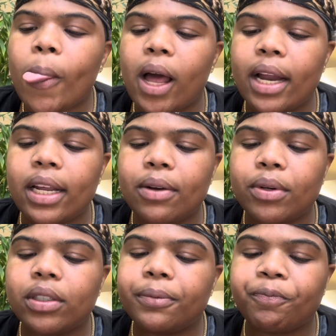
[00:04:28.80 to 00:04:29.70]
I didn't
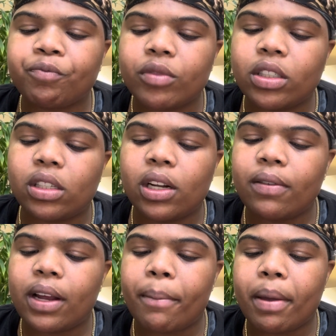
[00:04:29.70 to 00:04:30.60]
want them sit over
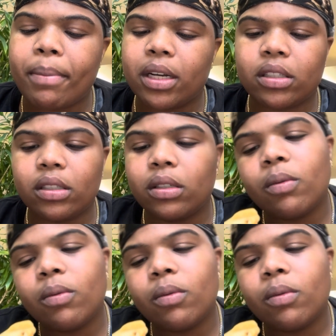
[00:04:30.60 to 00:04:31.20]
there and be bunched up.